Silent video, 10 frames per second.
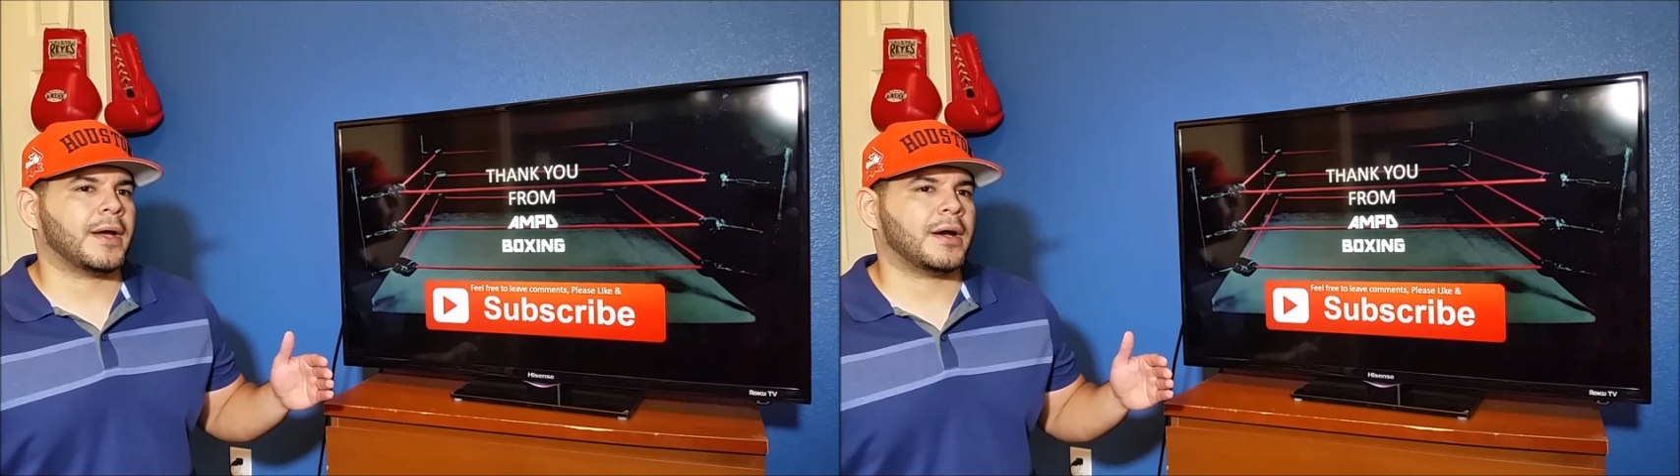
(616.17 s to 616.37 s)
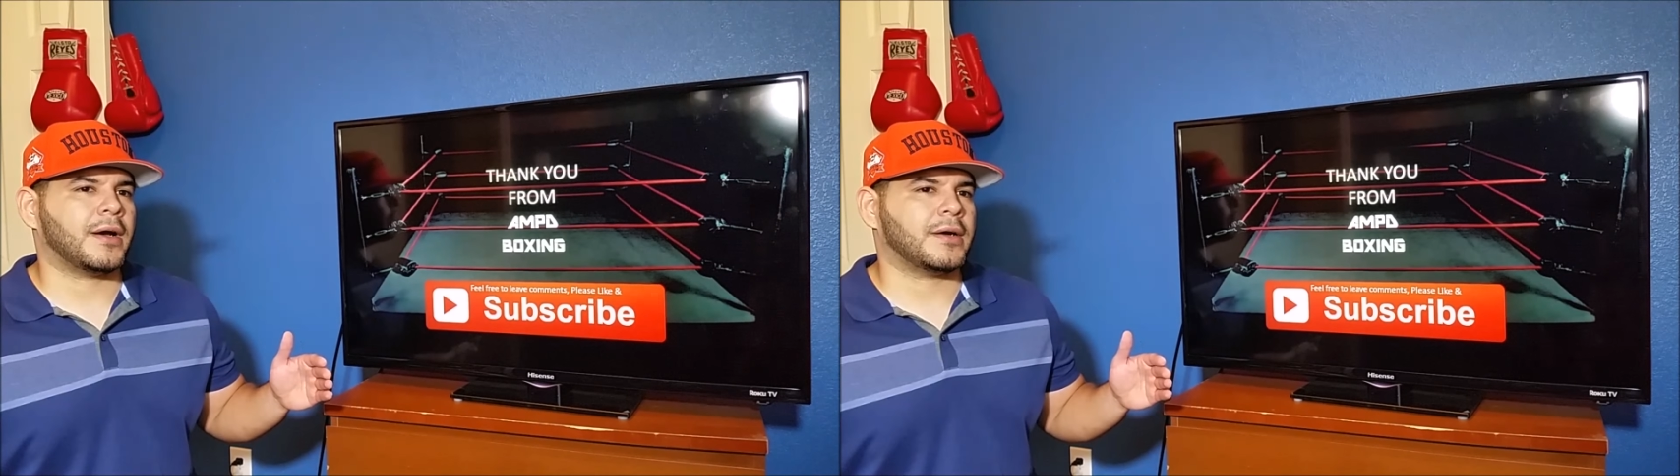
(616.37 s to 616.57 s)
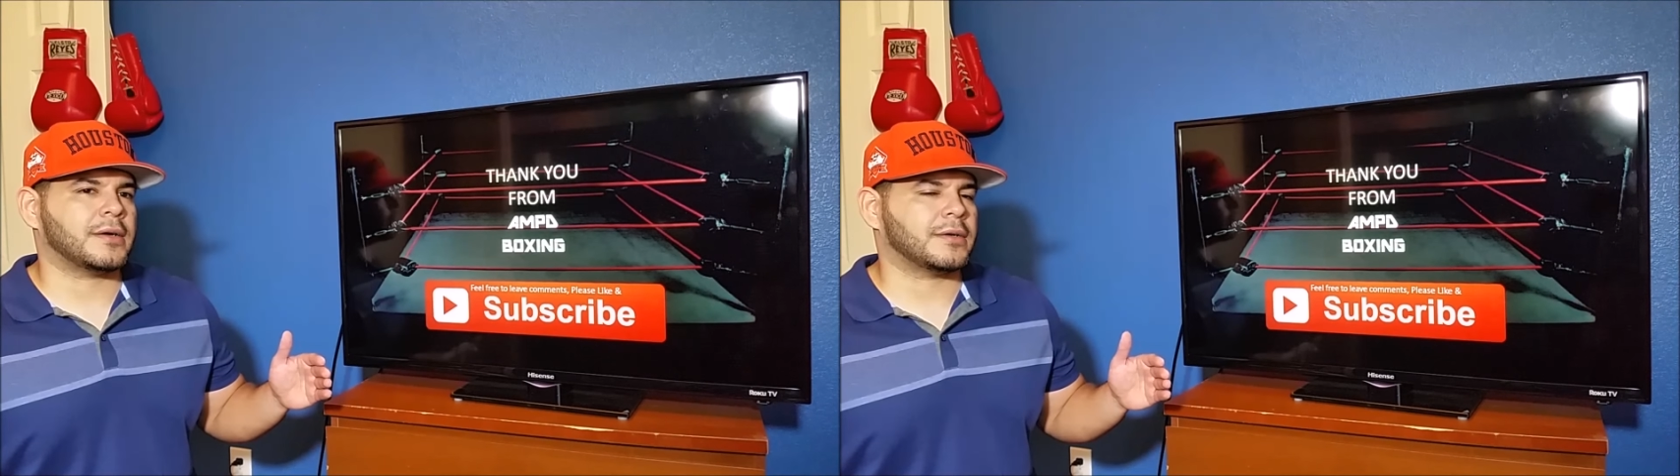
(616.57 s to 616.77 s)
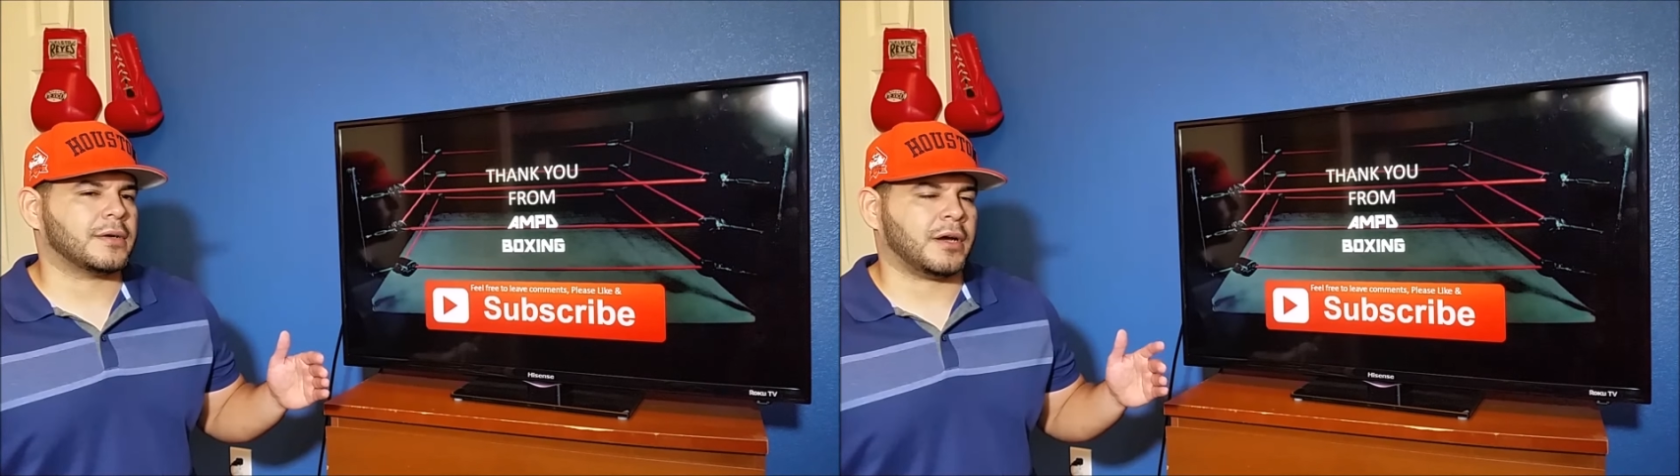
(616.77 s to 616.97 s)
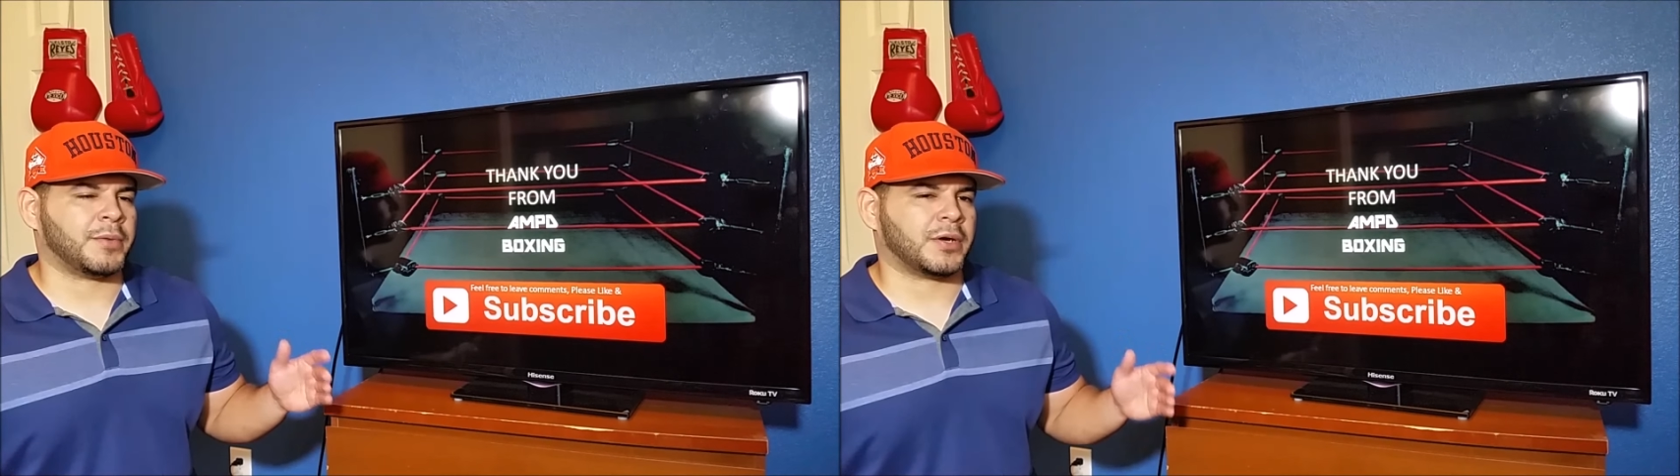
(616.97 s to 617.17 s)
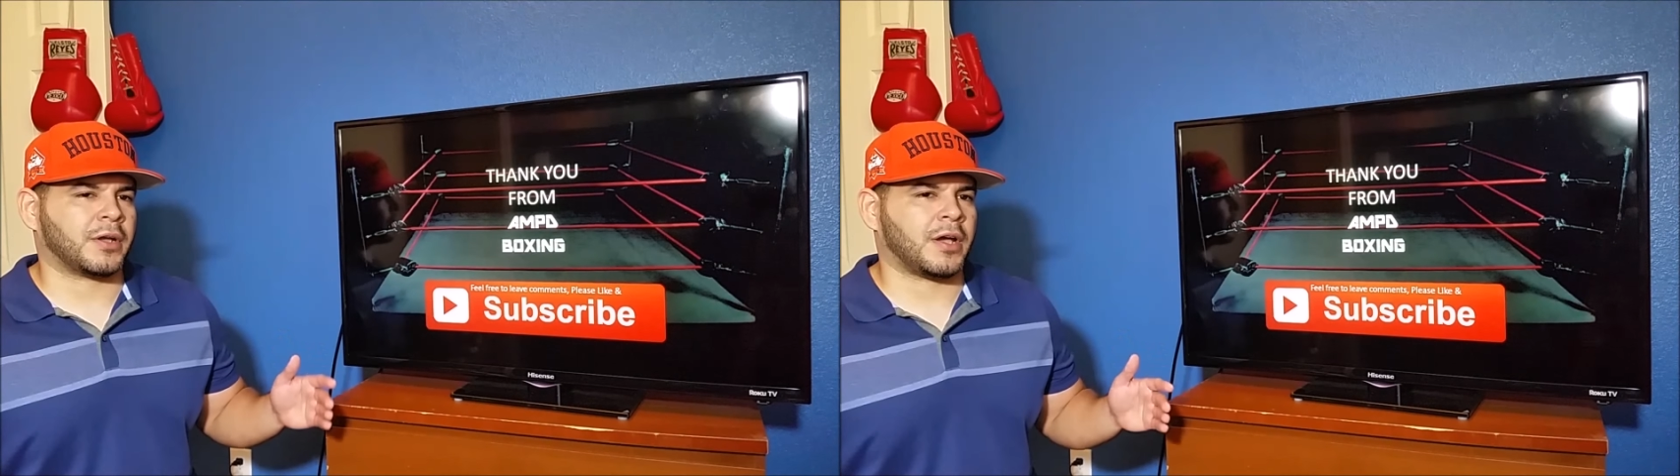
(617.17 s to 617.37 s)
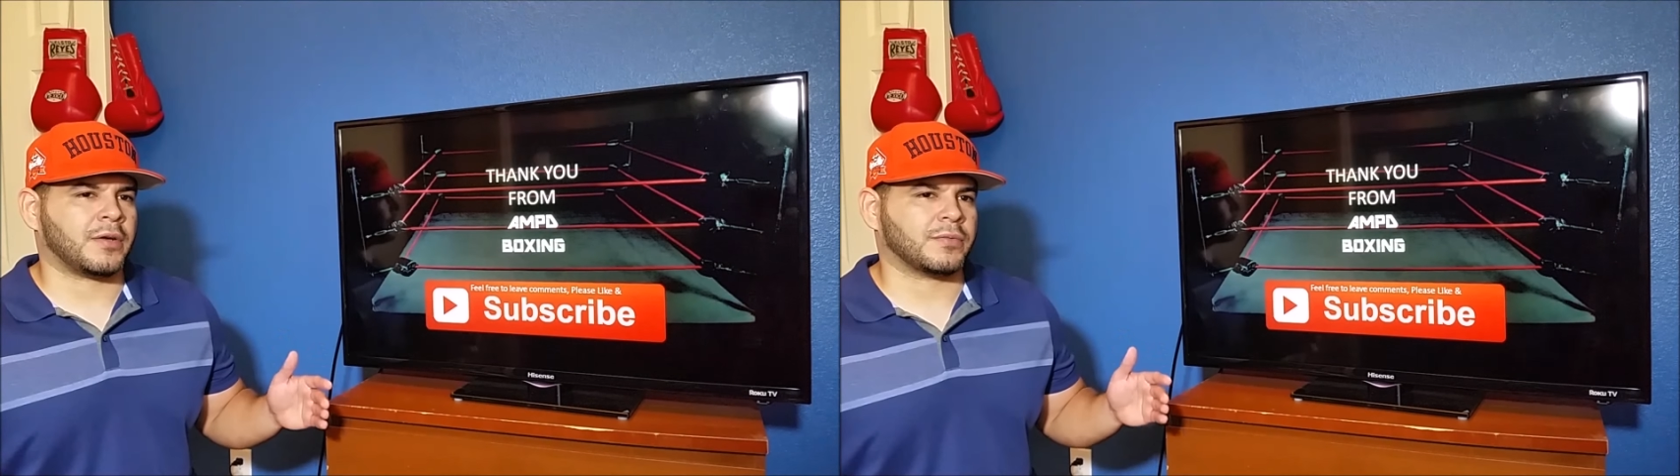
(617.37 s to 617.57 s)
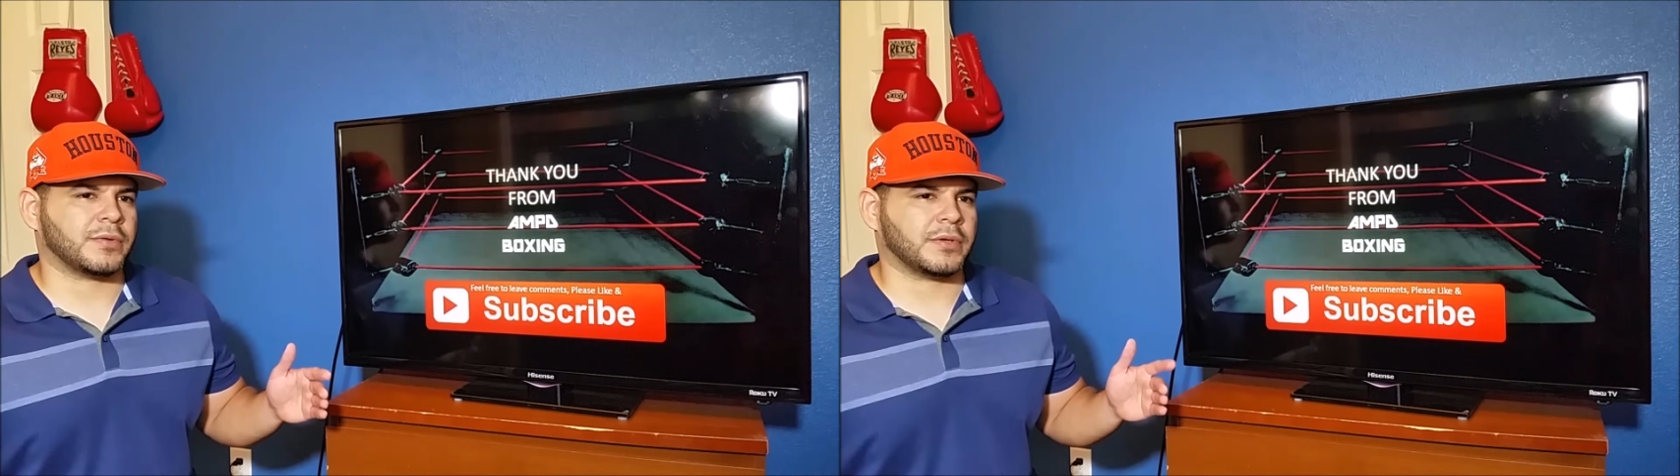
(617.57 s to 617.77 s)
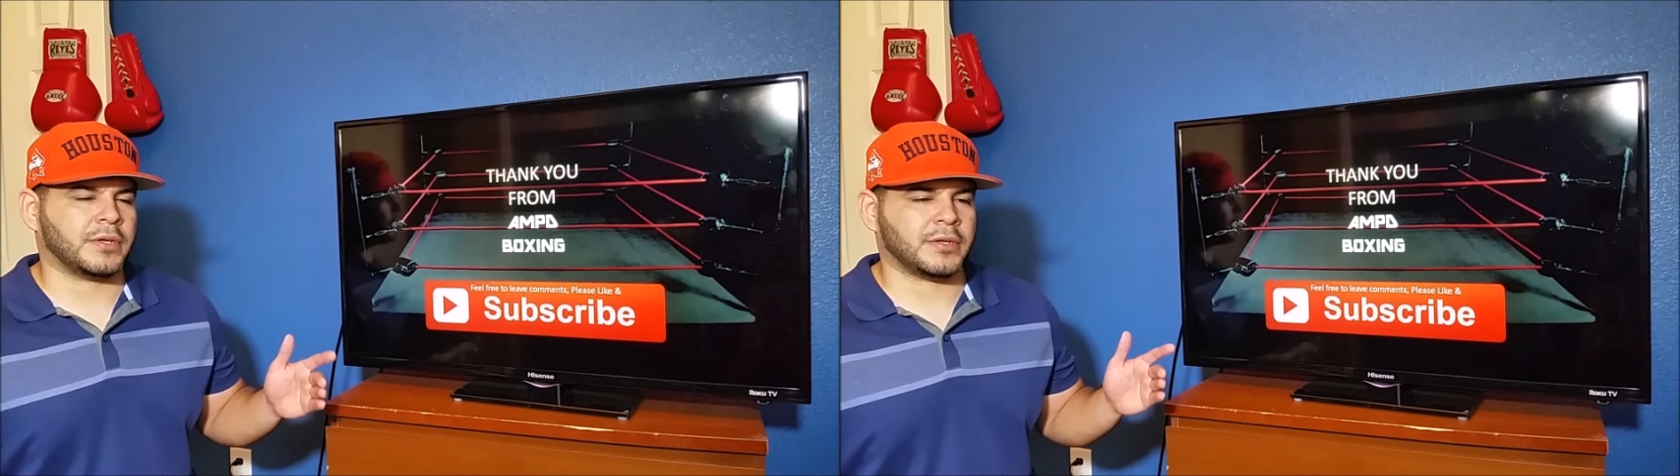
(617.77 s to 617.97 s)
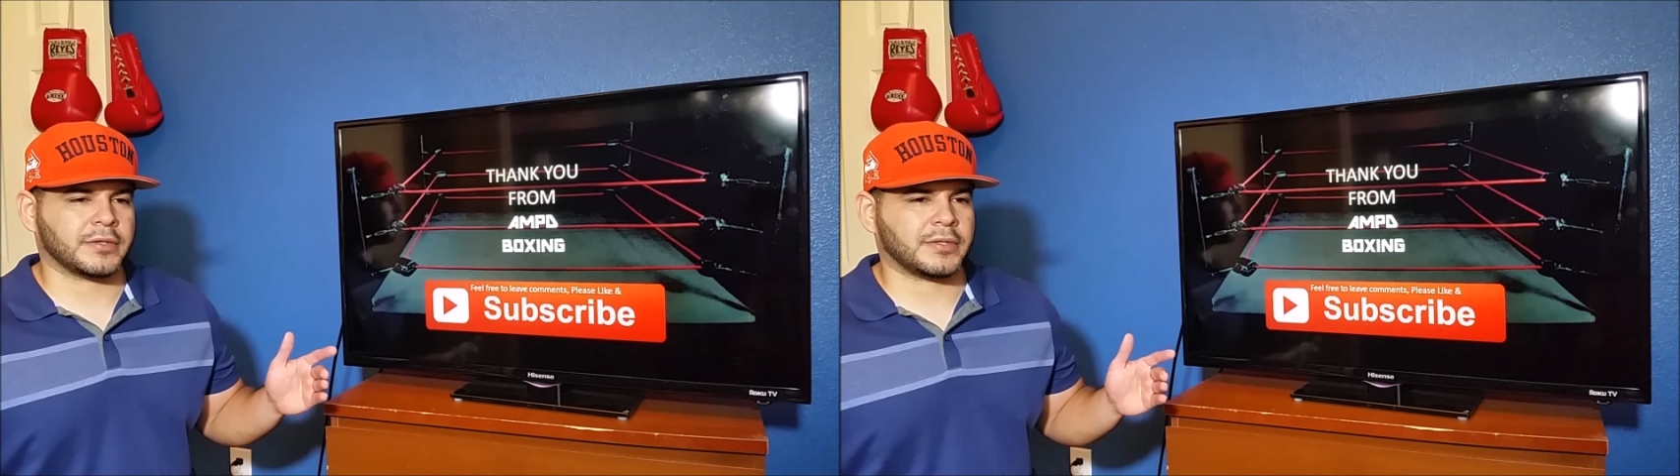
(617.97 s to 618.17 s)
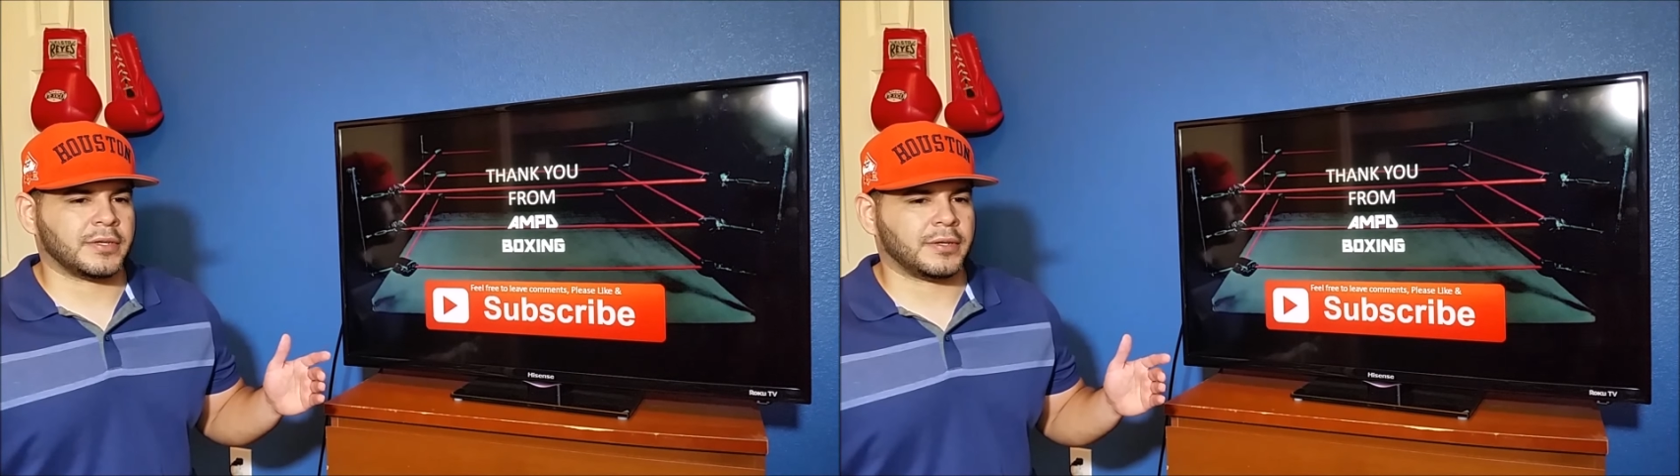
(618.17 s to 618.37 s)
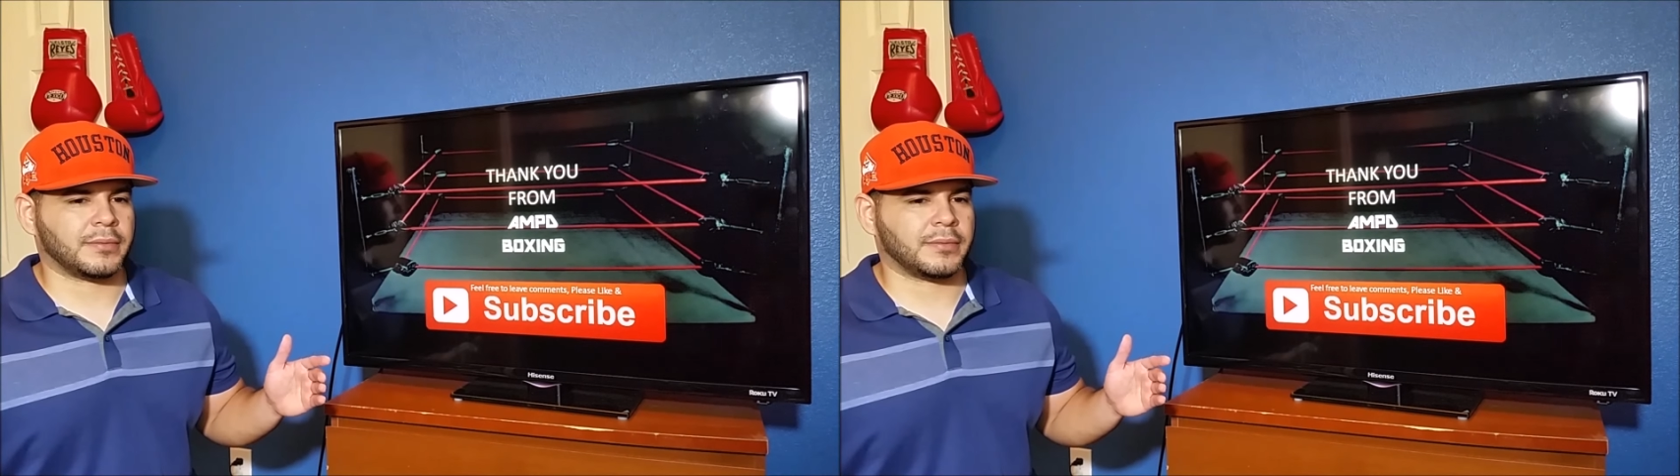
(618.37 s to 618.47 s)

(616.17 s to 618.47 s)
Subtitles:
Amir Khan, he looked